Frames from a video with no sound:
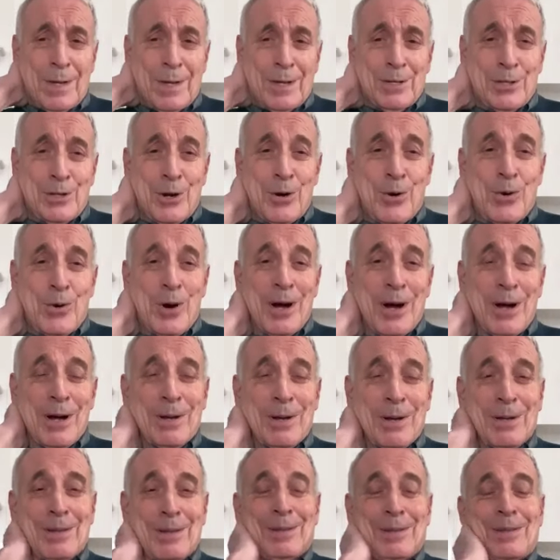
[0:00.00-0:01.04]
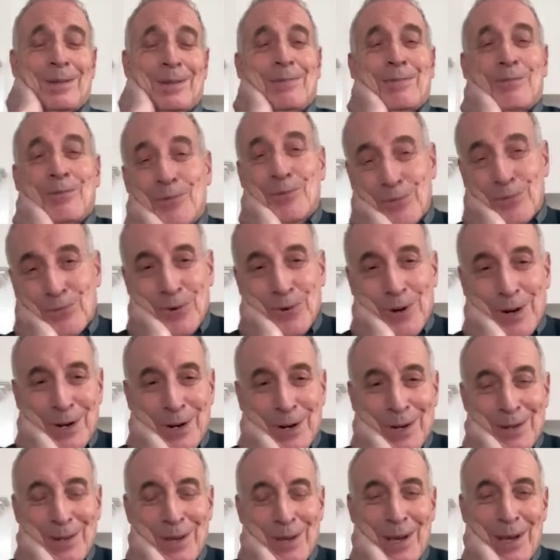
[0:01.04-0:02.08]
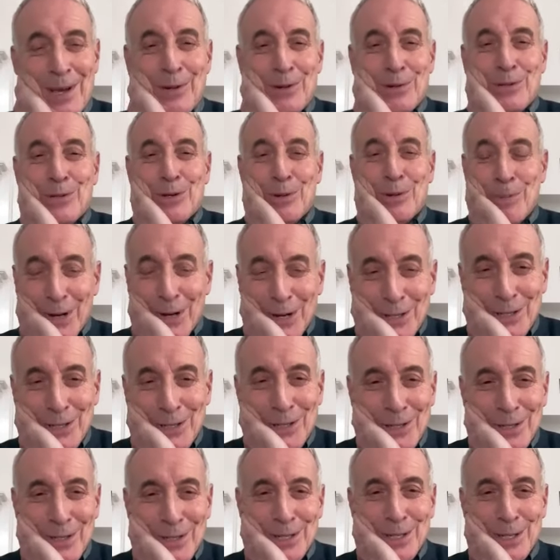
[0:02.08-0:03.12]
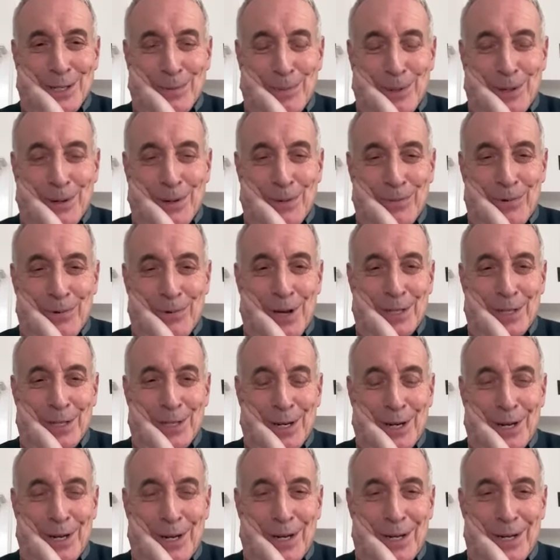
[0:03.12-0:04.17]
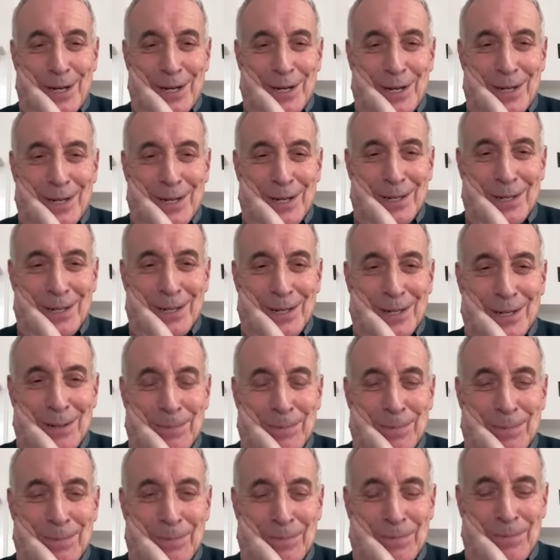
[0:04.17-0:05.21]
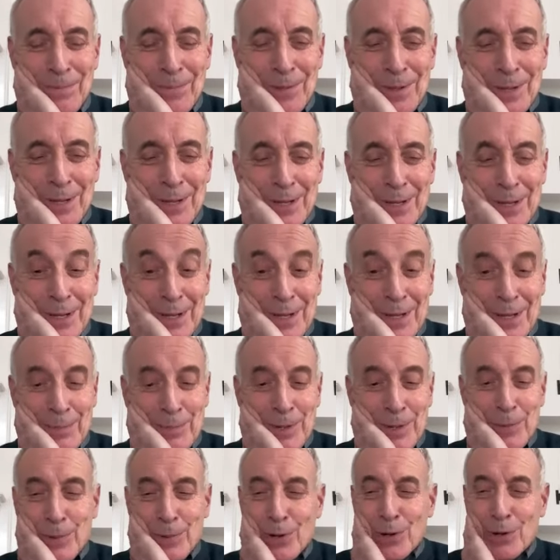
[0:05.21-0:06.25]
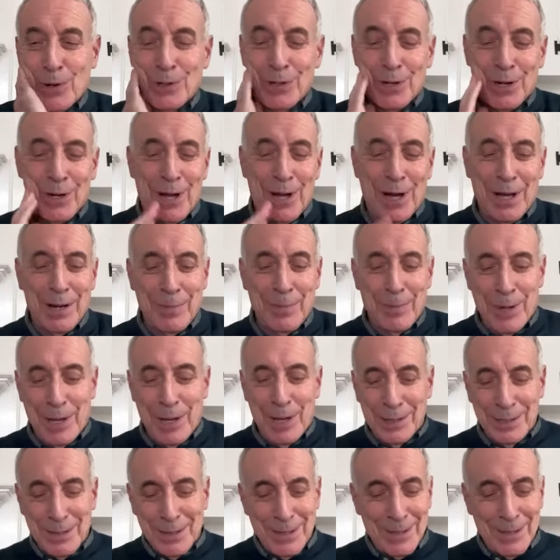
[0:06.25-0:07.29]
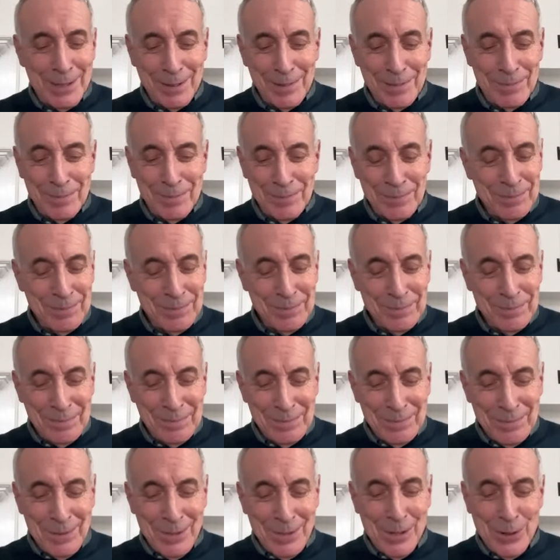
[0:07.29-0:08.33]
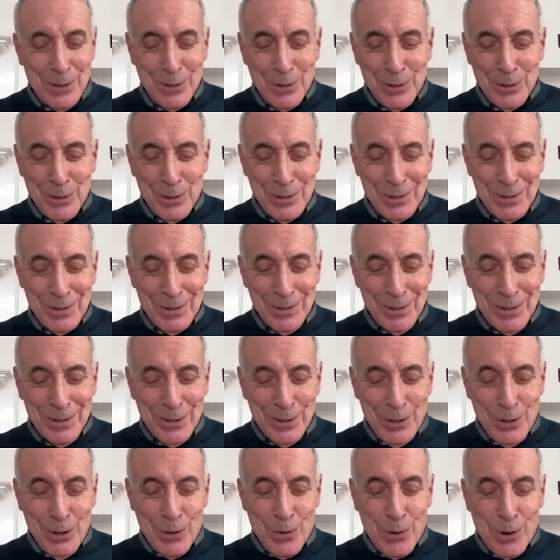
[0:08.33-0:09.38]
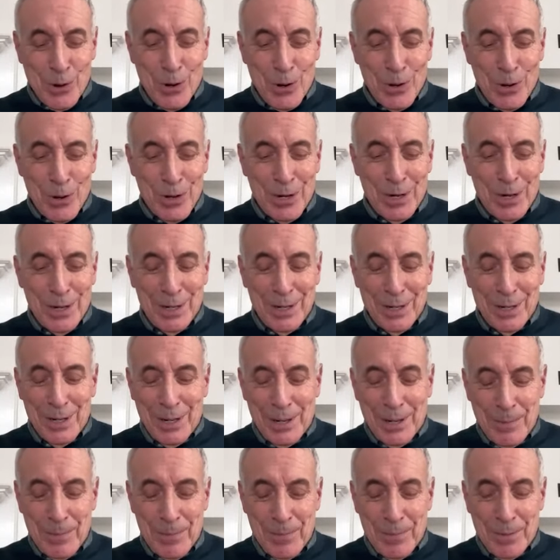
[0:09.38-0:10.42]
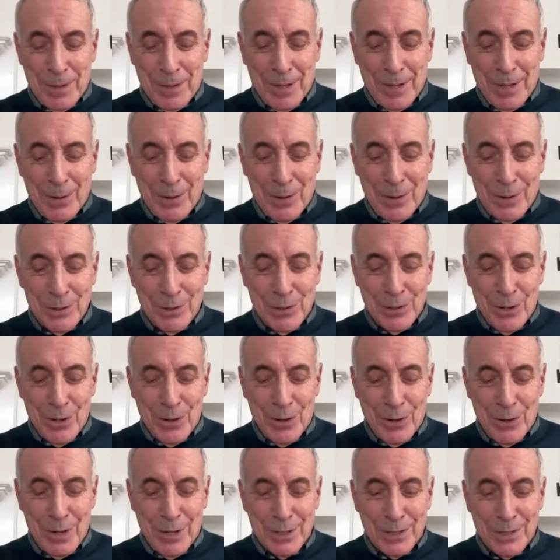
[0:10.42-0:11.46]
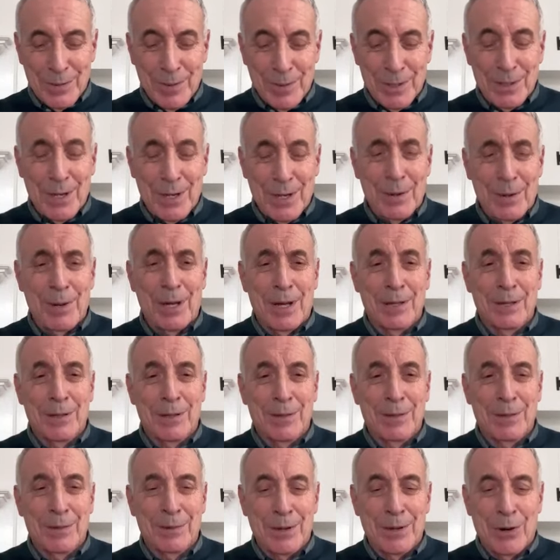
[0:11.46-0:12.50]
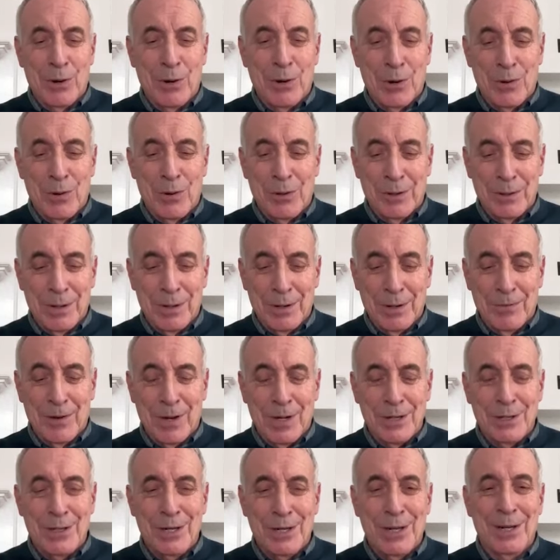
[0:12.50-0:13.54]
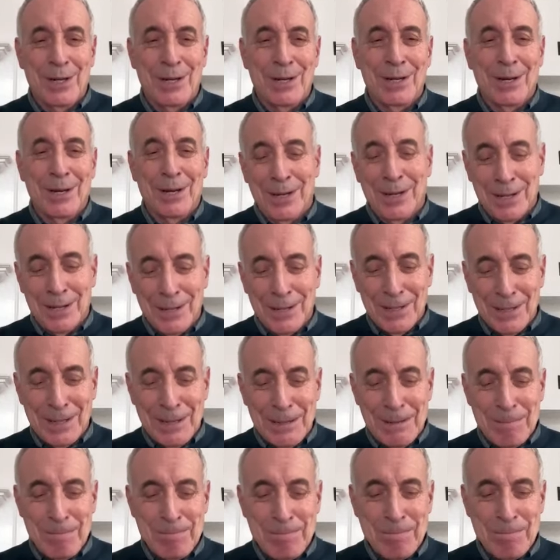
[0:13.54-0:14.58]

So, uh, Fred, thank you so much. This has been fascinating. And uh, I think people learned a lot about, uh, you know, your world and, uh, and also got some insight about their own investing and uh,